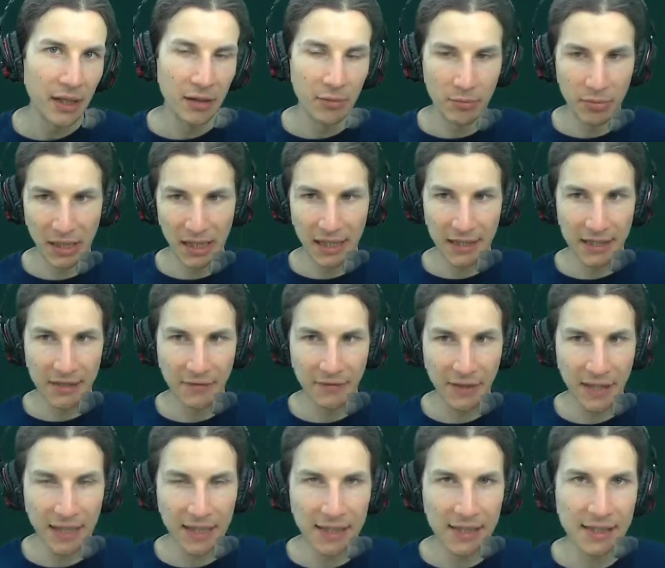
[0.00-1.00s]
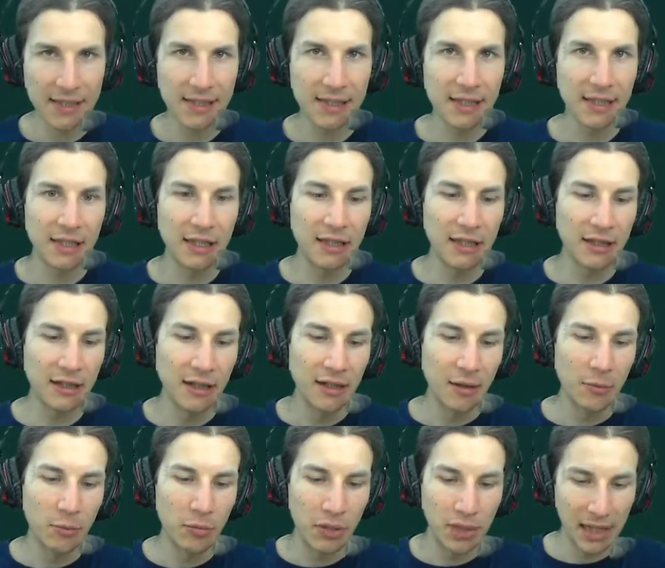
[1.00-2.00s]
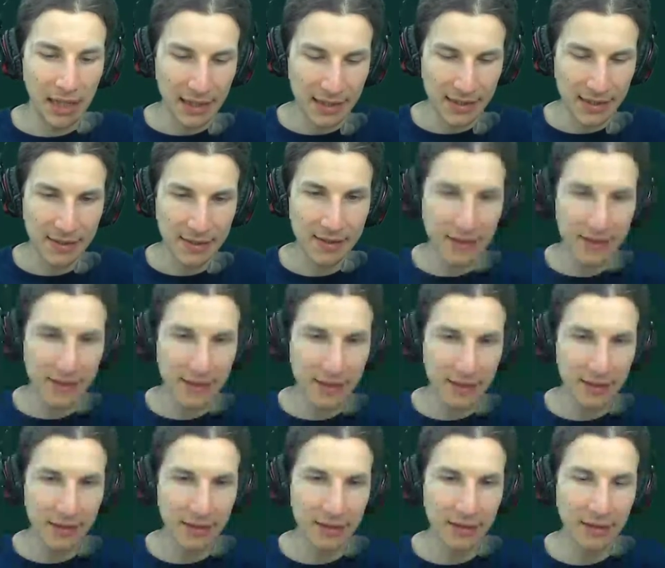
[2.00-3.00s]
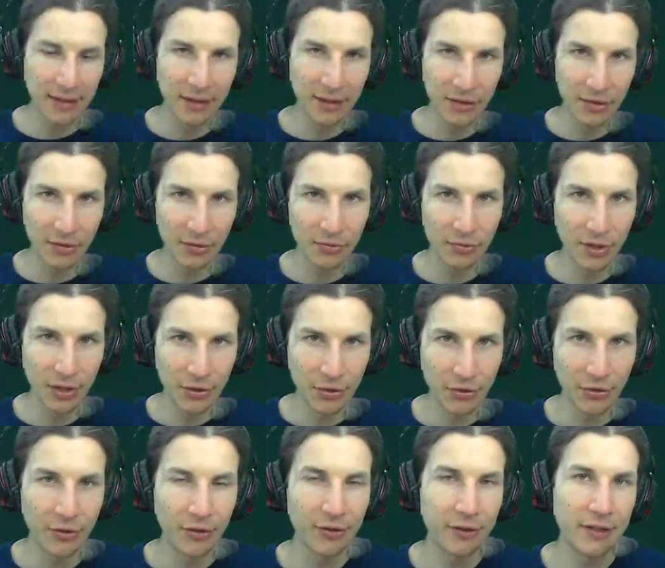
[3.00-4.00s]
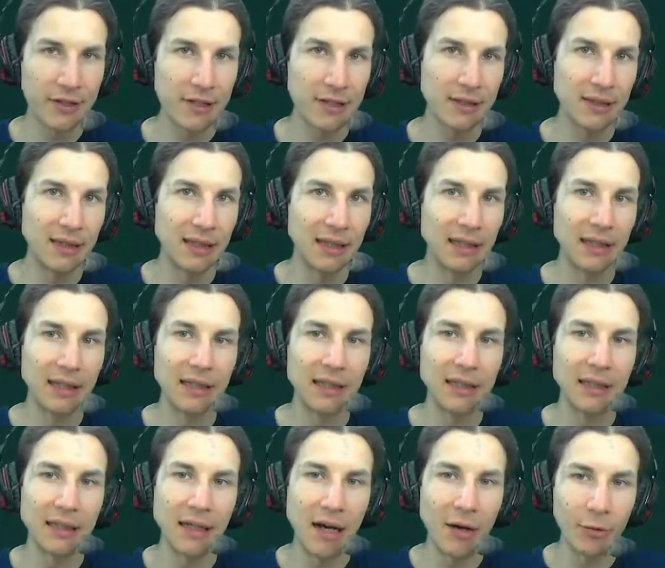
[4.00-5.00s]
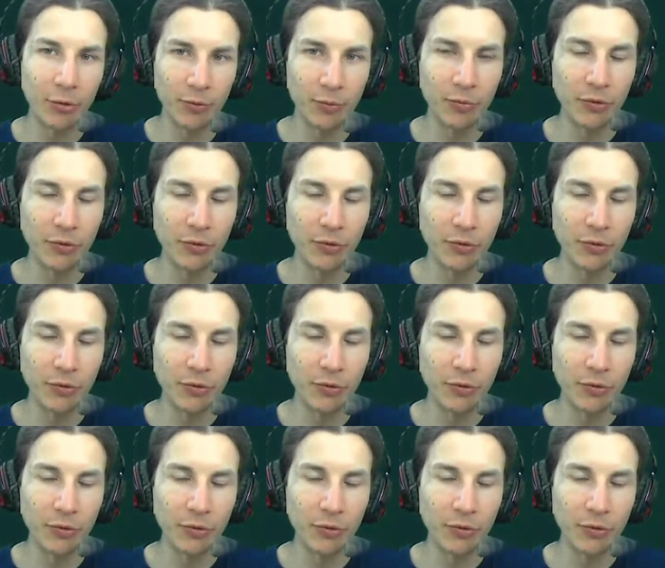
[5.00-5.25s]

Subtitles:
plus VNC plus it records the output